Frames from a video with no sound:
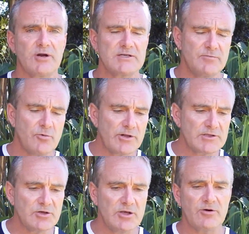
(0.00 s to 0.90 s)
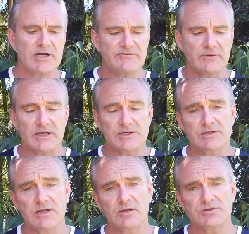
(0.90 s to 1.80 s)
Breaks for morning tea, breaks for
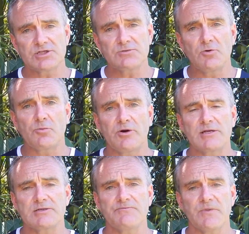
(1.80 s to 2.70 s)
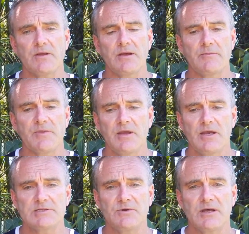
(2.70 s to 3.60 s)
lunch, and lots of small breaks
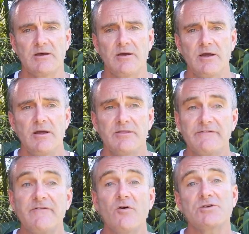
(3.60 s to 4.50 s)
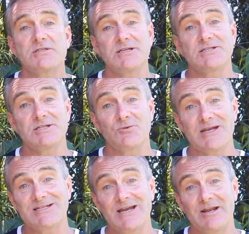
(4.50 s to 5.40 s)
as we go. The furthest distance we
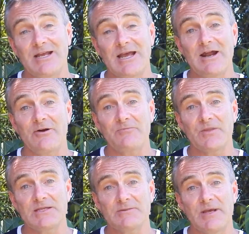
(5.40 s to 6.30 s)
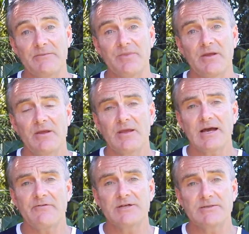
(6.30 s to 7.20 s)
actually only cover is
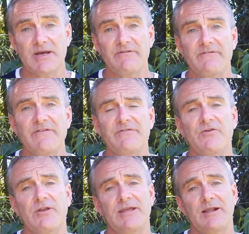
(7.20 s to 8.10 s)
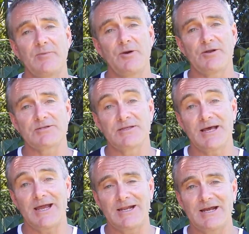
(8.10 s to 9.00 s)
about 15 kilometres in
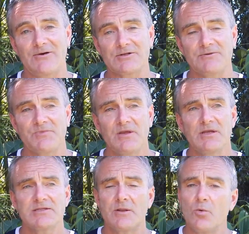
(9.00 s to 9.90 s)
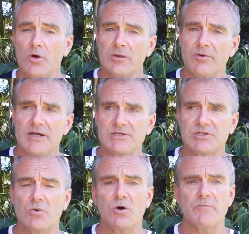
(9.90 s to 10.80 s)
that 8 hours. So the walking pace
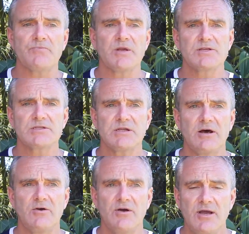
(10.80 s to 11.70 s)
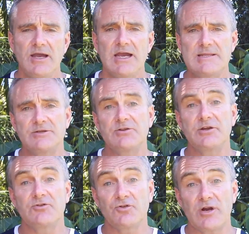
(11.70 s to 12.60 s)
is quite slow and
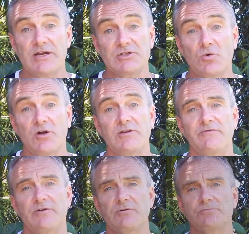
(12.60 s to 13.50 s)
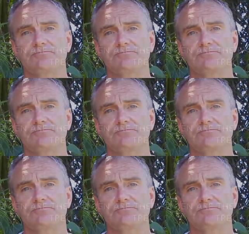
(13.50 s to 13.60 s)
the terrain is quite difficult.